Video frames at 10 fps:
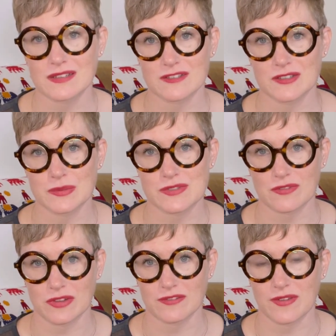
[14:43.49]
It was
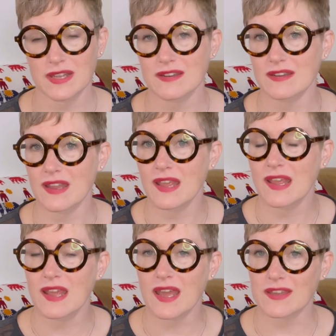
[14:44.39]
really fun.
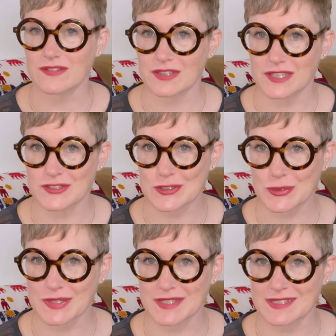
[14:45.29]
I really
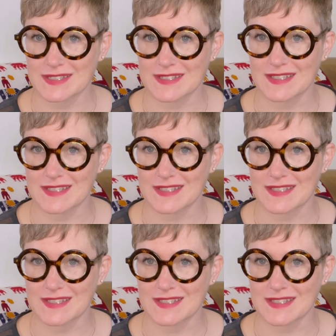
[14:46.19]
enjoyed